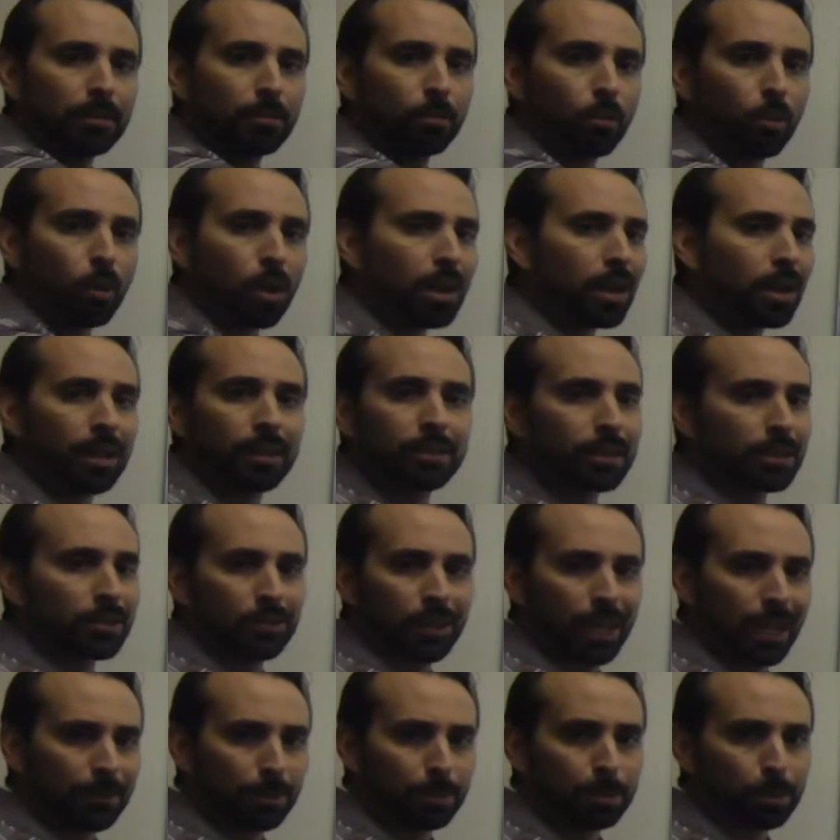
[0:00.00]
One doesn't
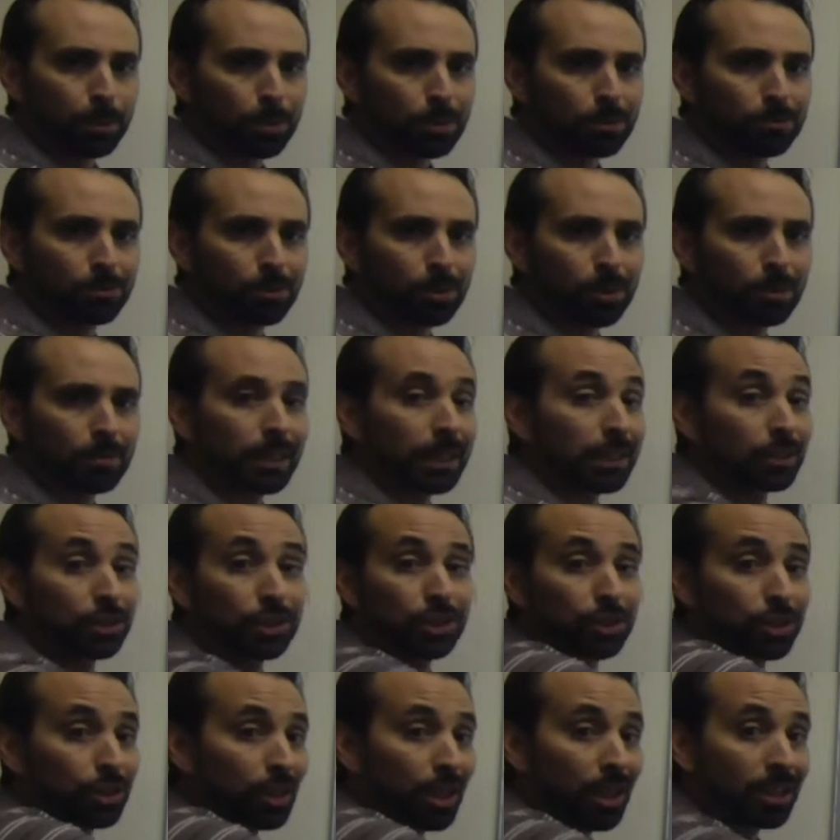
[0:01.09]
have a plural form. It's
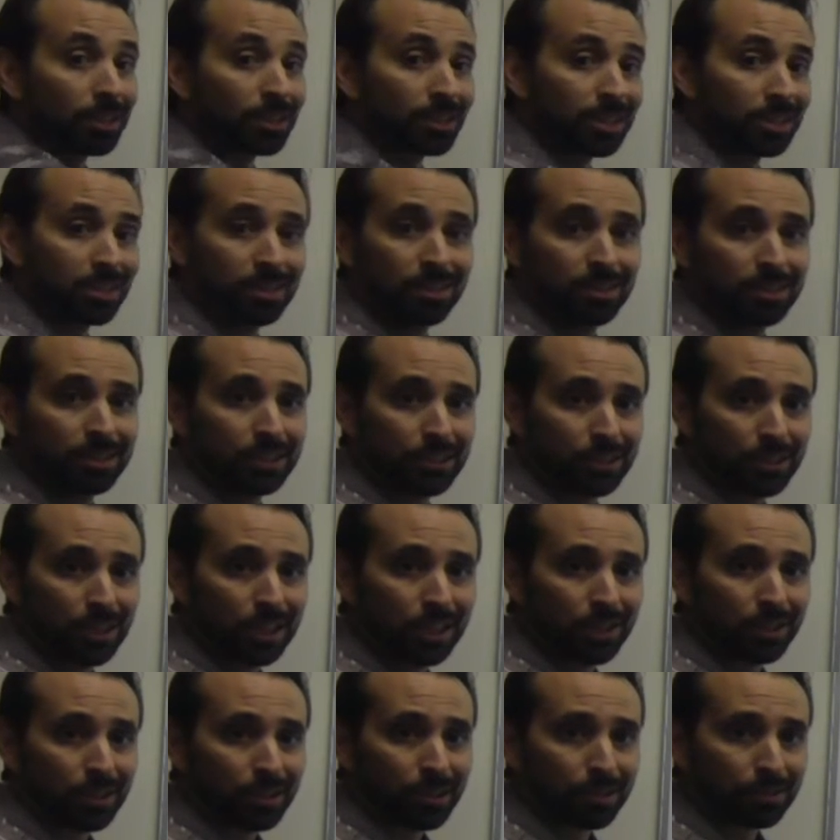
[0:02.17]
just
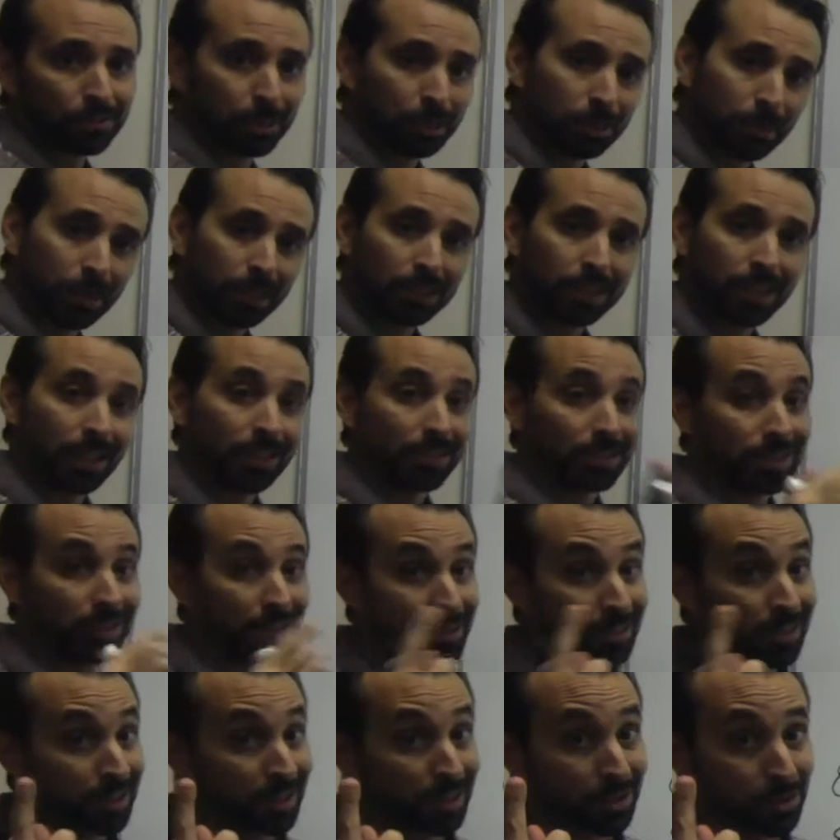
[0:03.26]
singular, which makes sense because
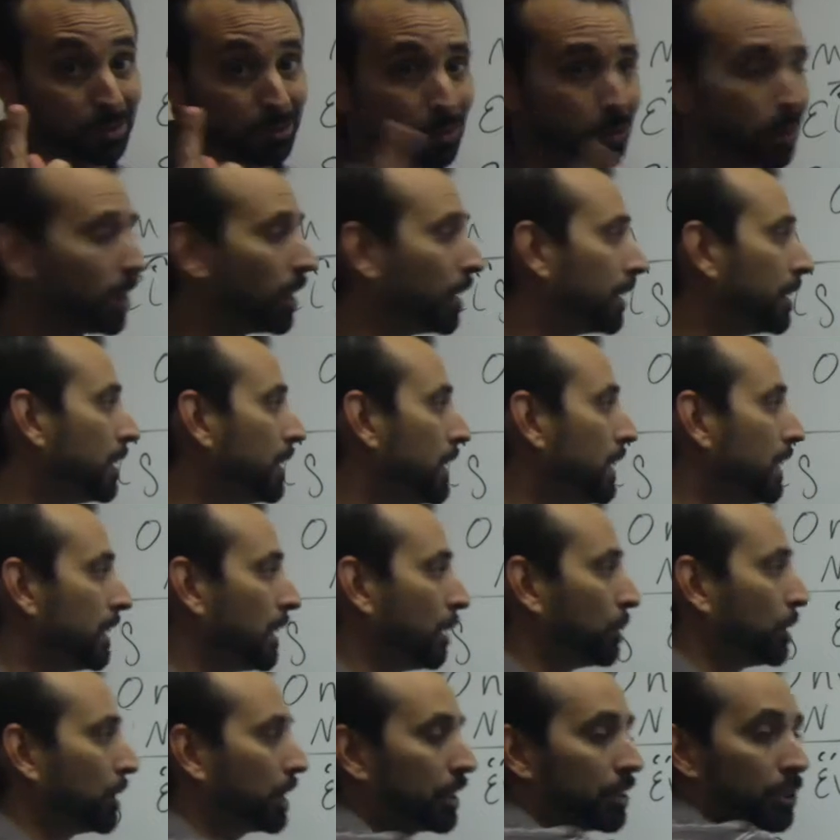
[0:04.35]
it's just one. Now,
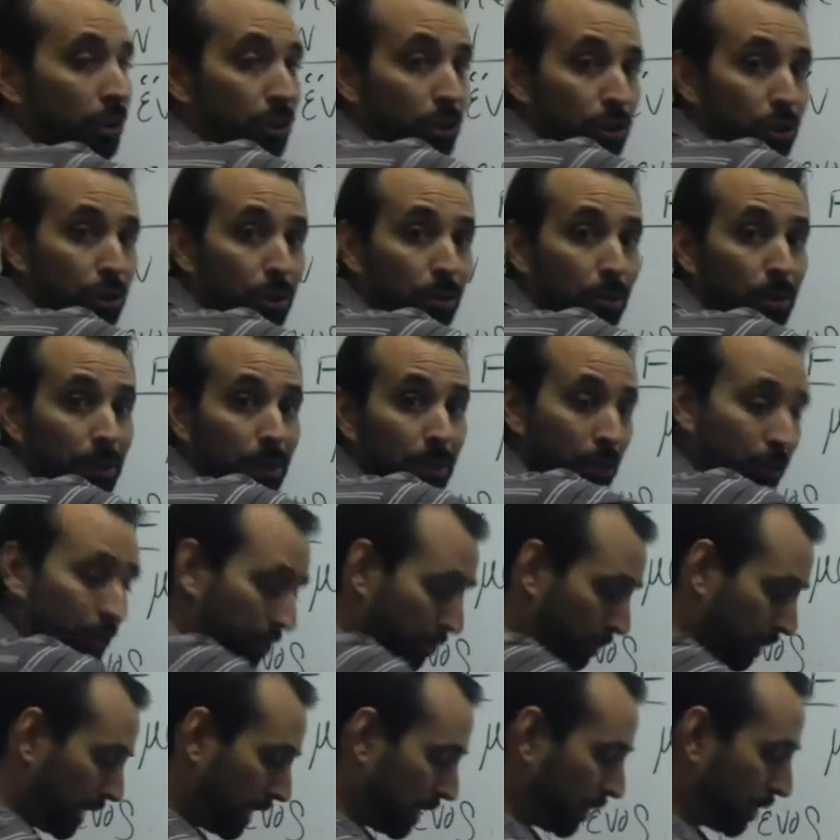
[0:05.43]
when you get to the 2 and the
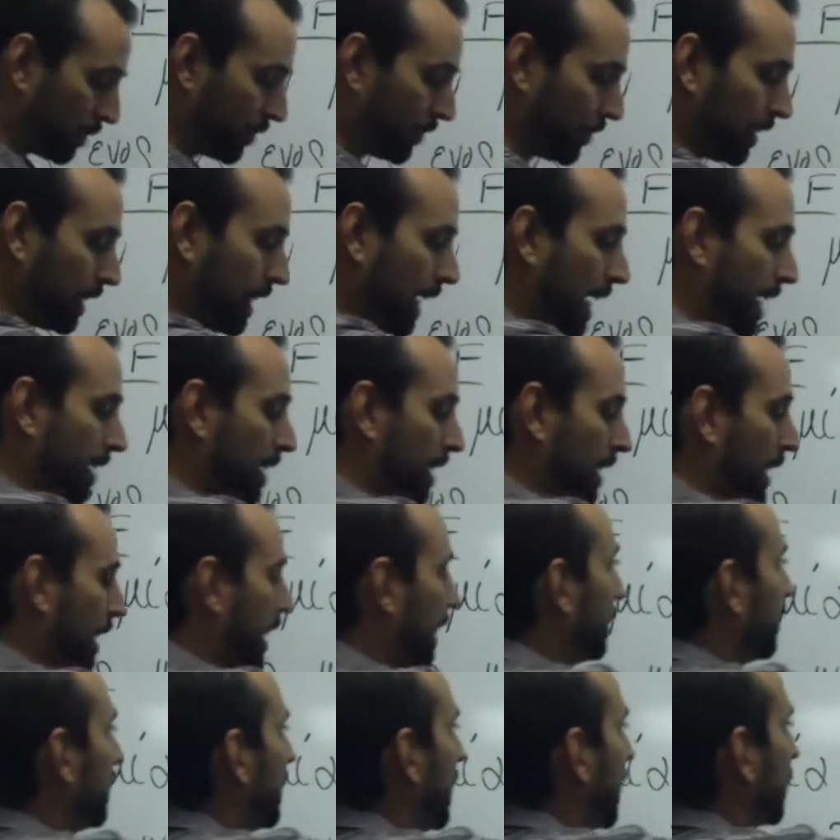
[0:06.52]
3, and you'll see that in
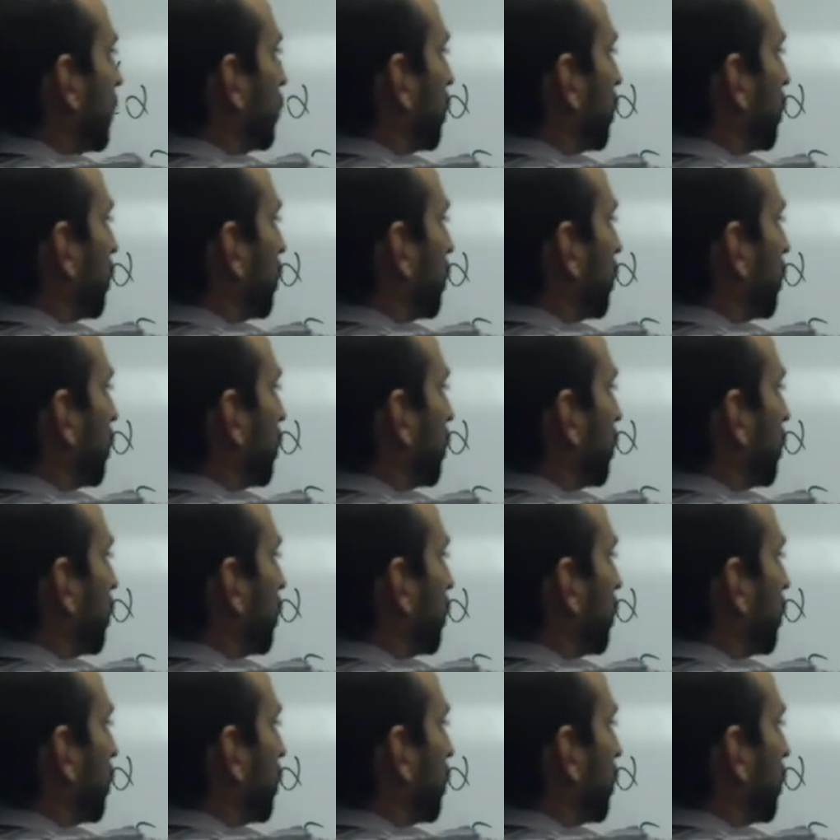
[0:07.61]
the next